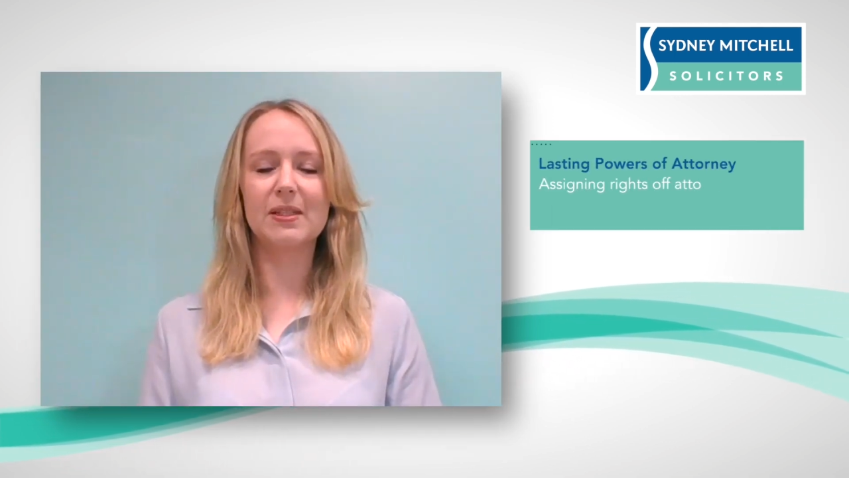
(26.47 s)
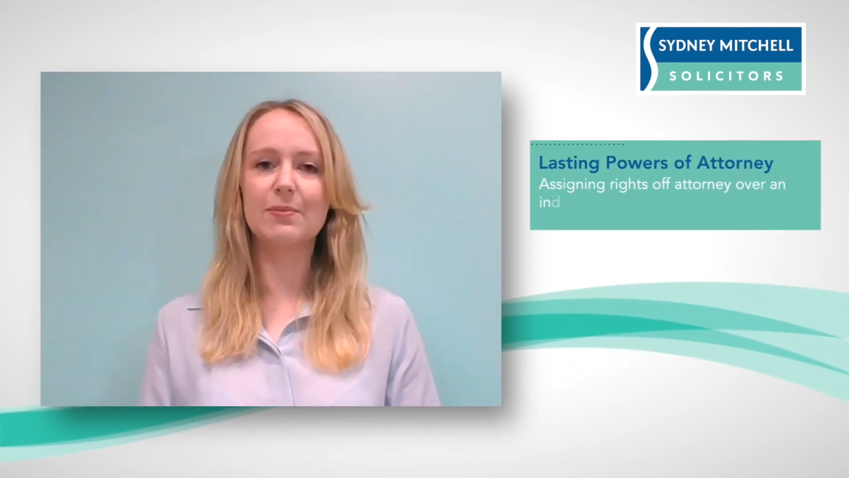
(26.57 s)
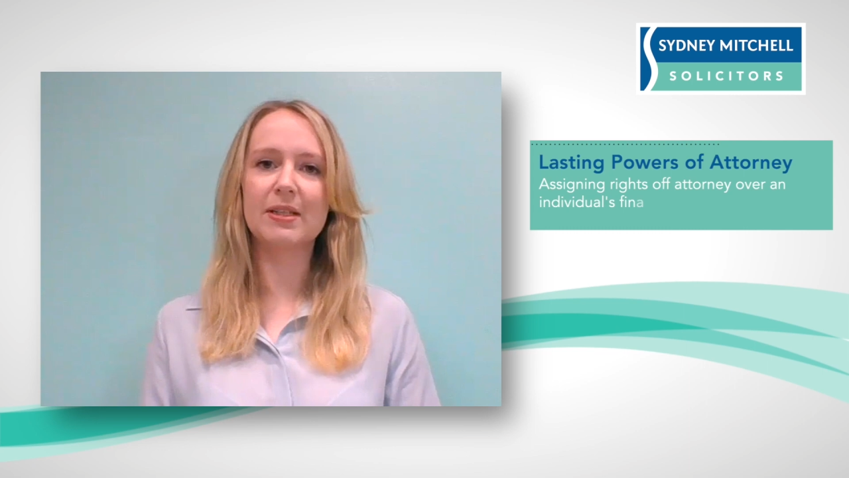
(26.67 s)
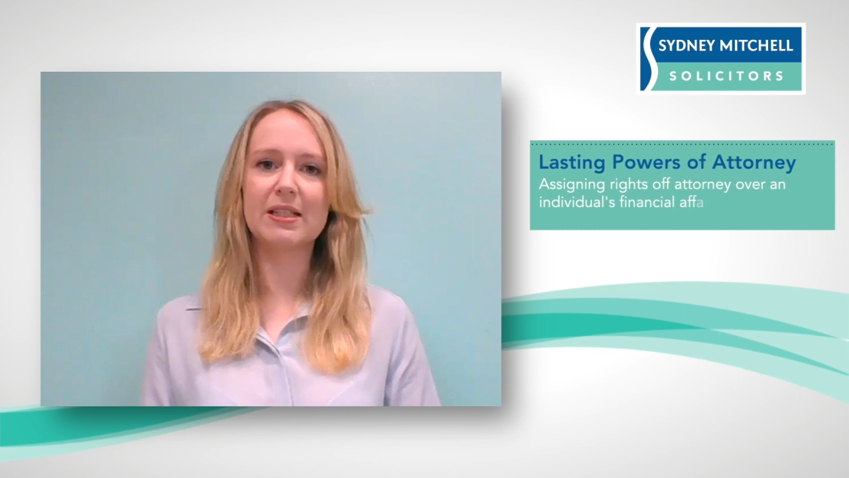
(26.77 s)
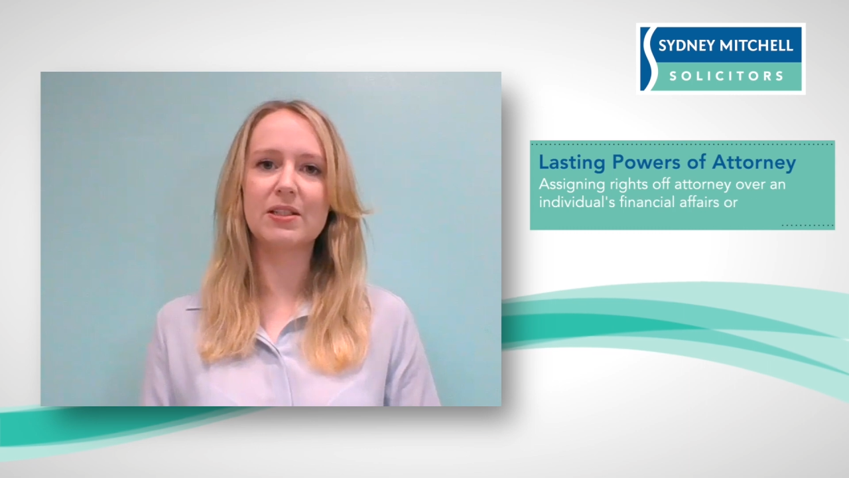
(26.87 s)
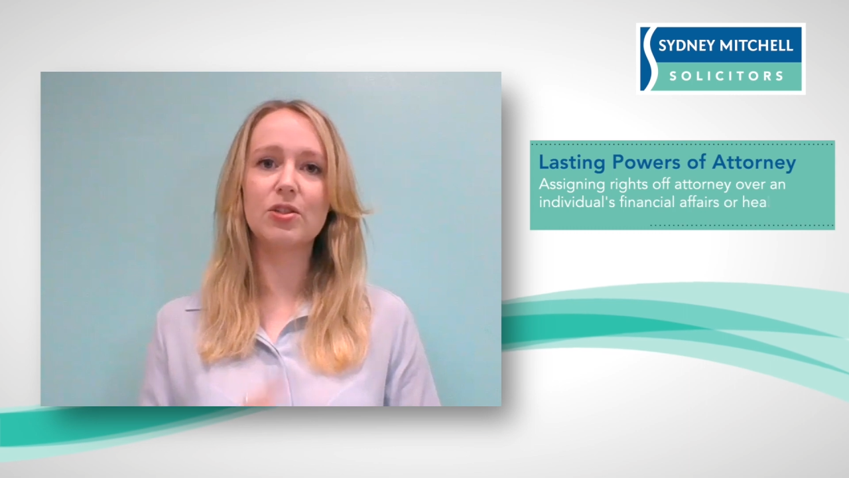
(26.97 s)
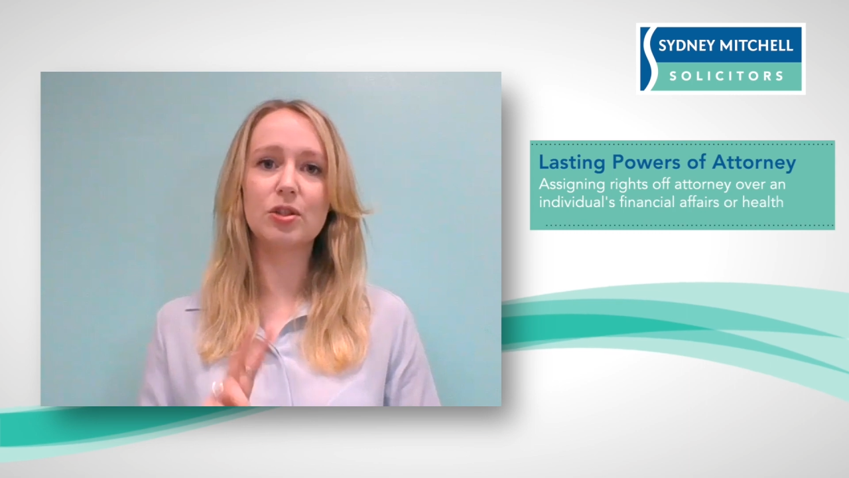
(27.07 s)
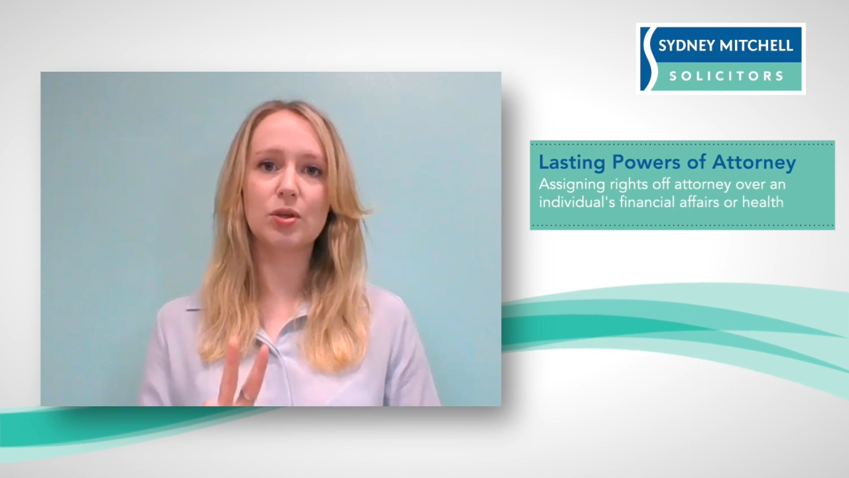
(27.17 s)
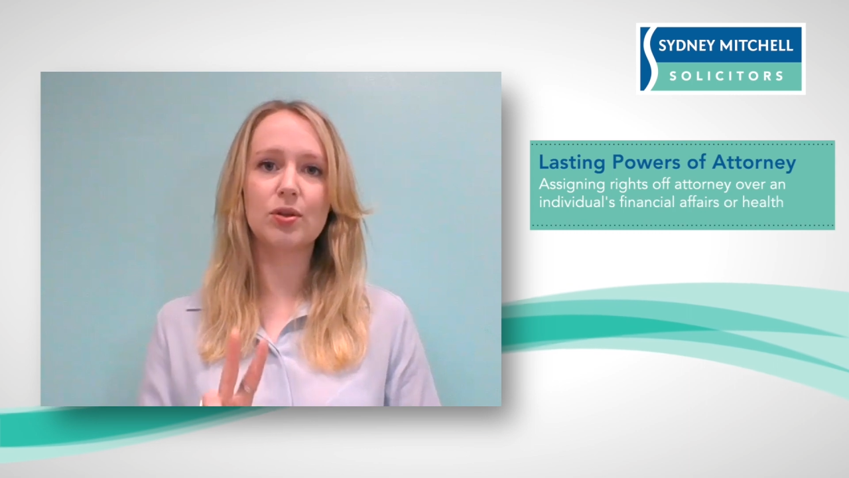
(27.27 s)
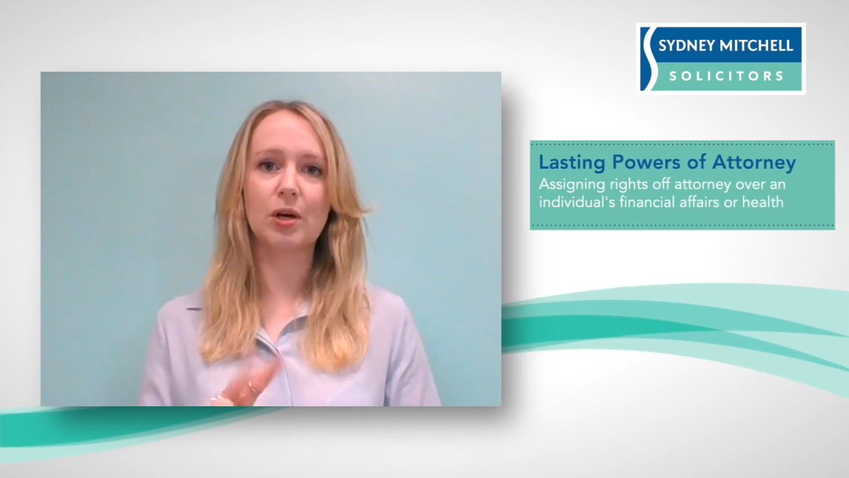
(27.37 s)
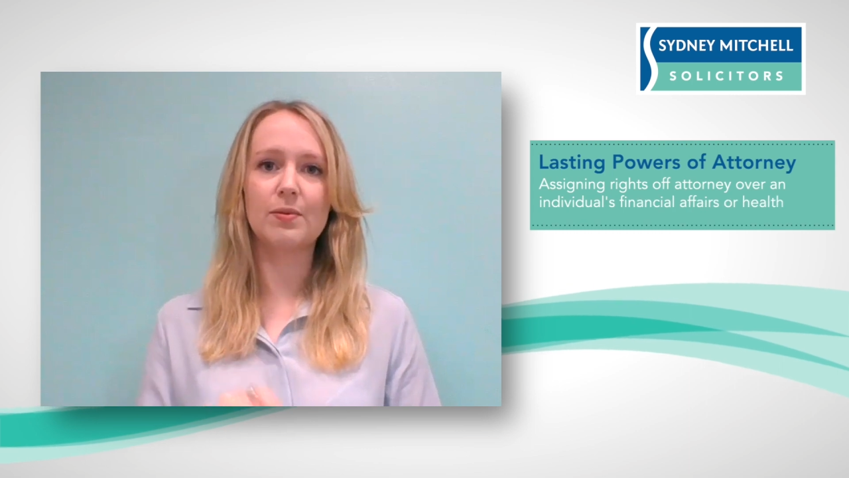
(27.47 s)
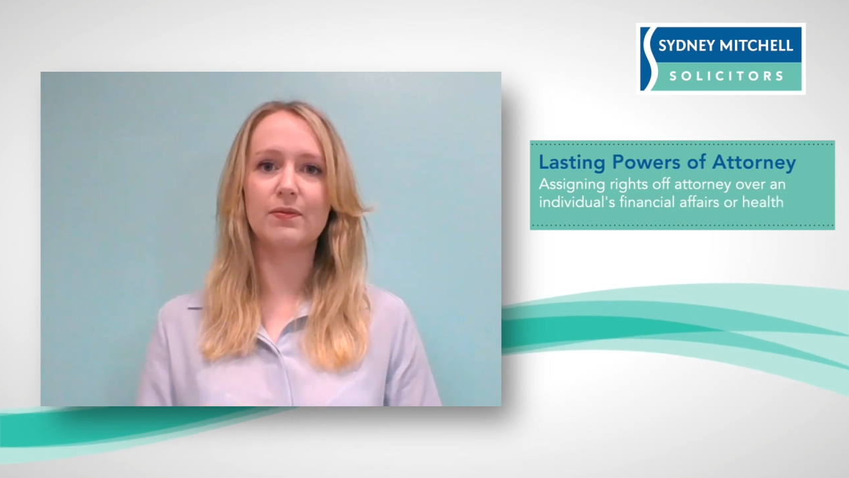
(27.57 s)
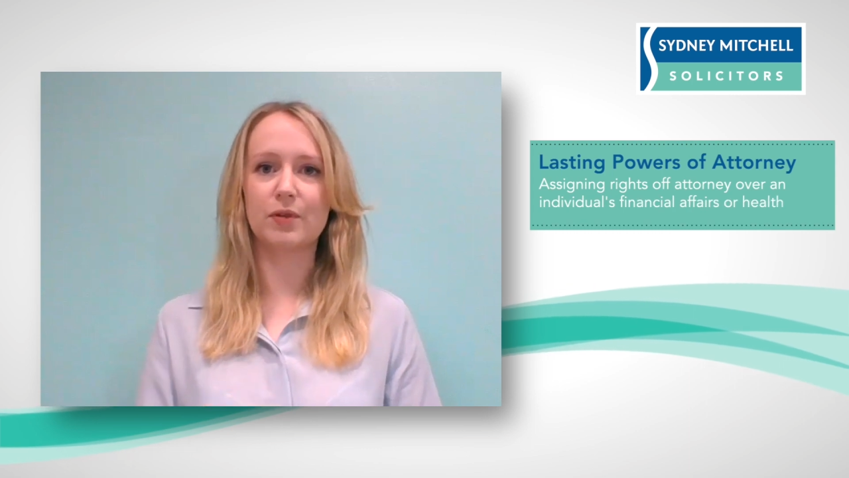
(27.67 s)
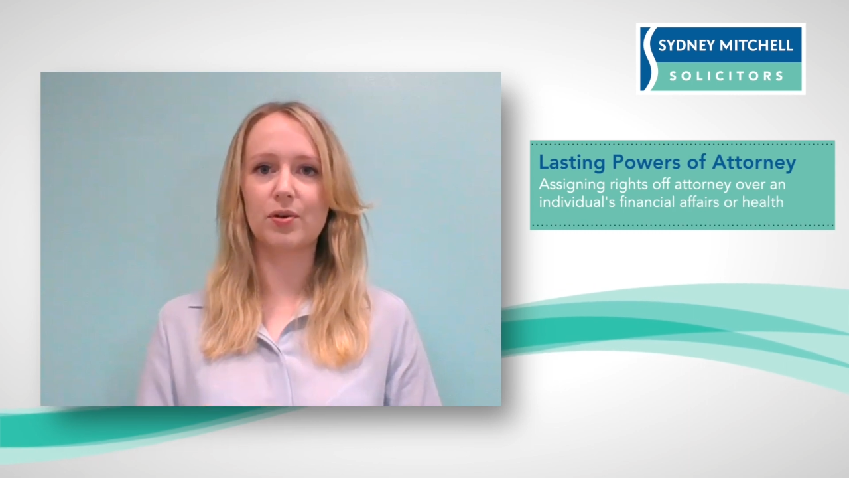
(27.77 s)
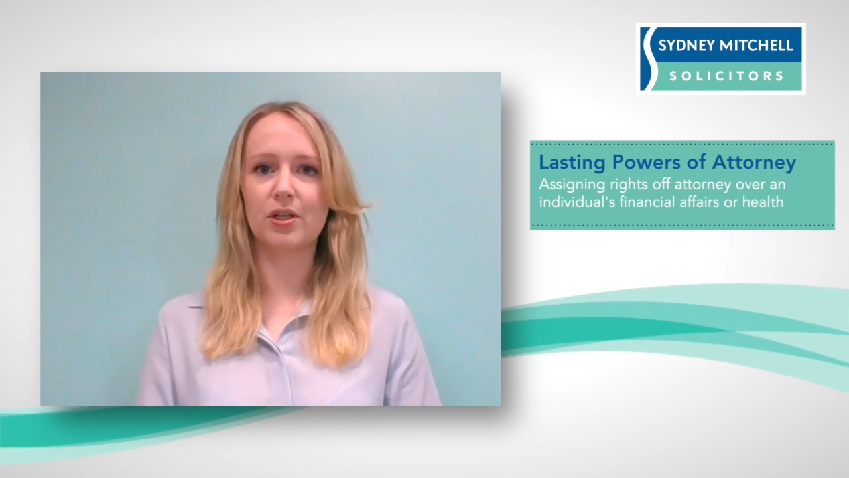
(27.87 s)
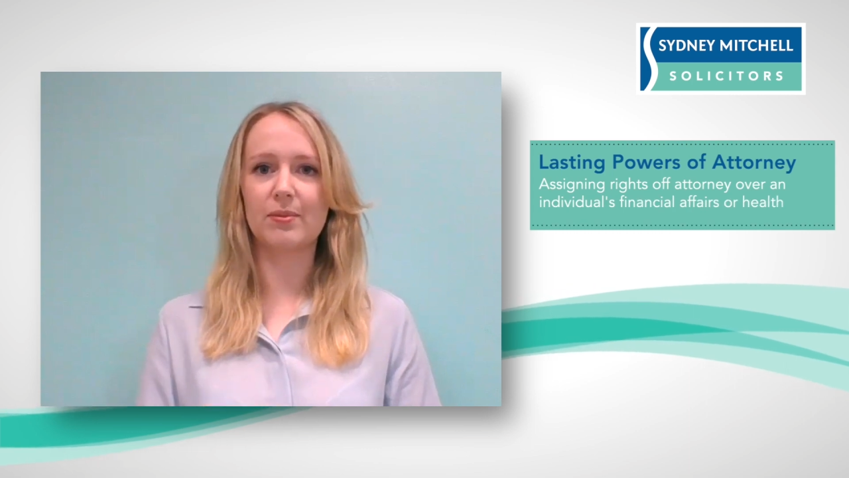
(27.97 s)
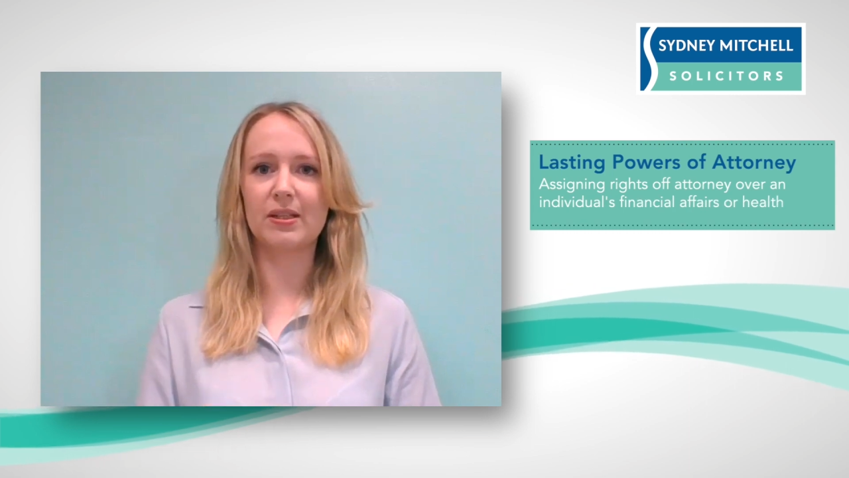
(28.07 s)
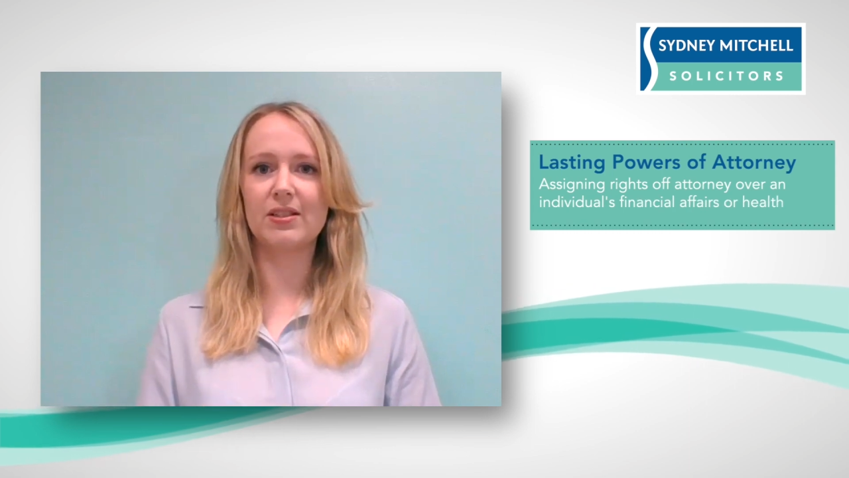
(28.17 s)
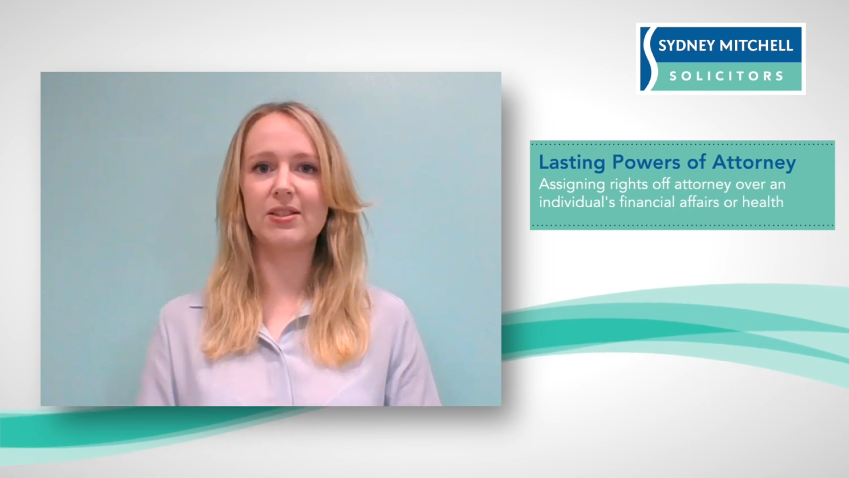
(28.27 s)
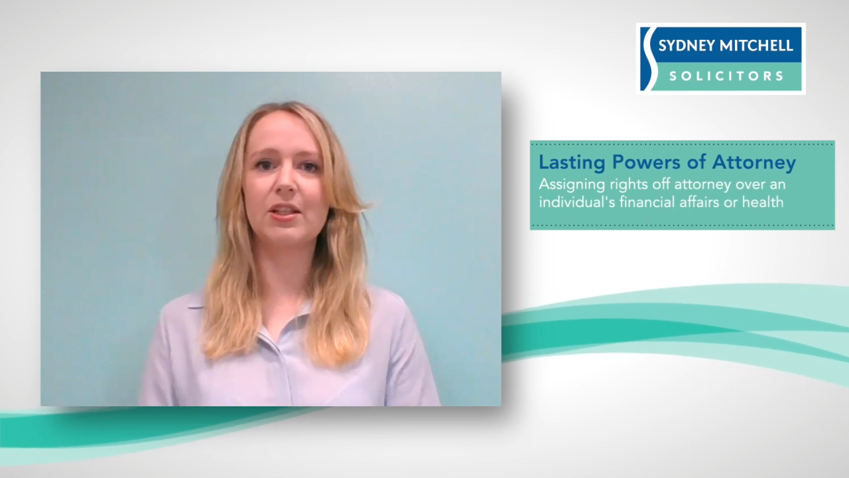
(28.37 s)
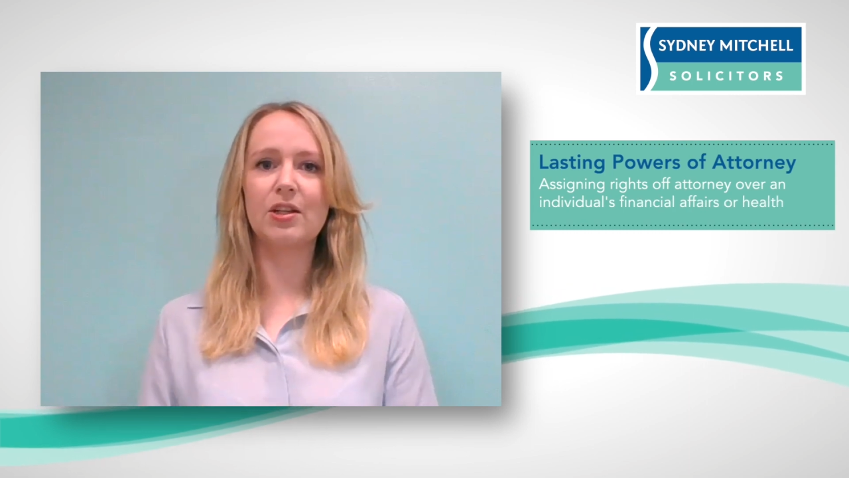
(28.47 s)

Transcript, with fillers: split into two types of documents.